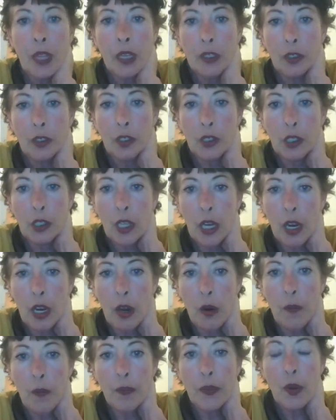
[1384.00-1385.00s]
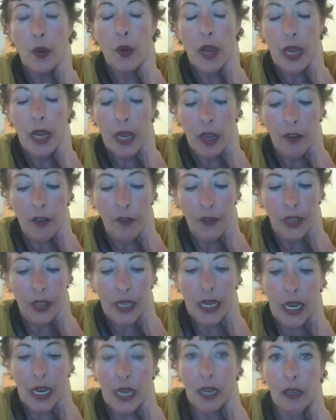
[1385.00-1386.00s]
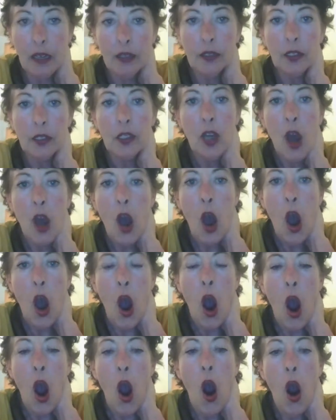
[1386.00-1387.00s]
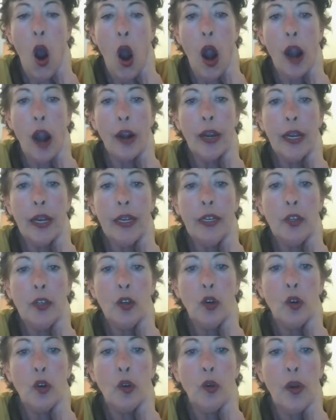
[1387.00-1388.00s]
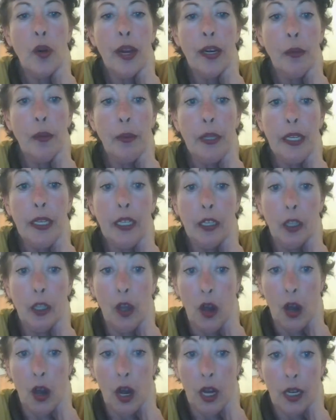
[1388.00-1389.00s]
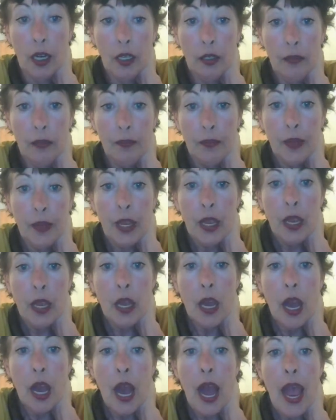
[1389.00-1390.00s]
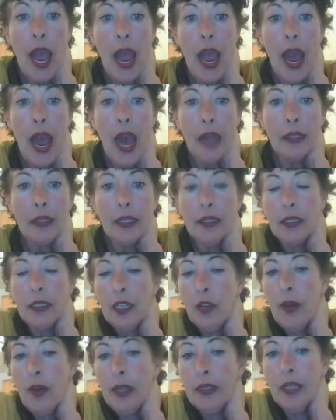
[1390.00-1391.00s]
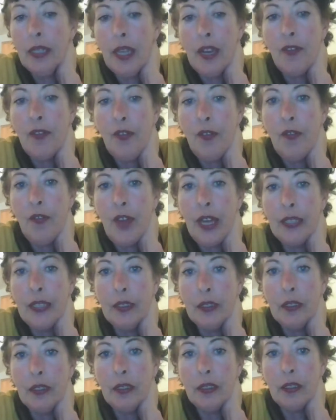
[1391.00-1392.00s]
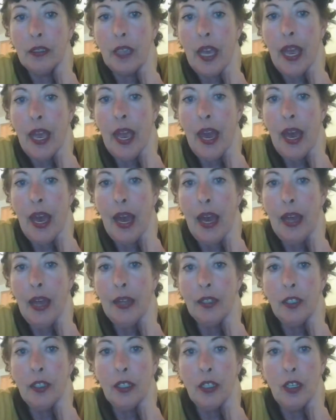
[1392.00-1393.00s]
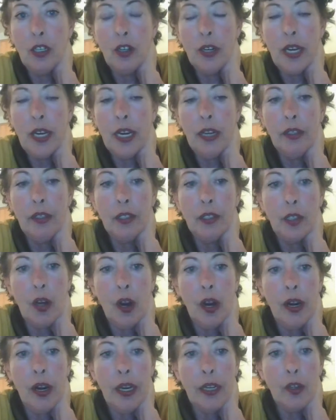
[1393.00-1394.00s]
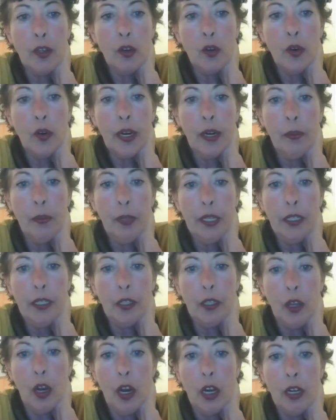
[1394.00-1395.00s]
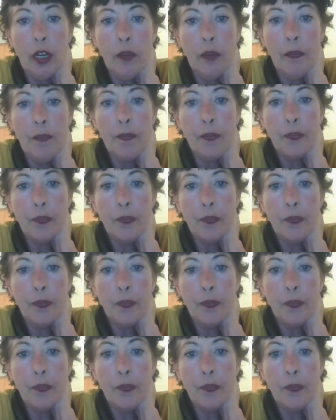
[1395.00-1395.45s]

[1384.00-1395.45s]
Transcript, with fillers: So if the nails are incredibly long, and let's say you had life events and your nails are incredibly long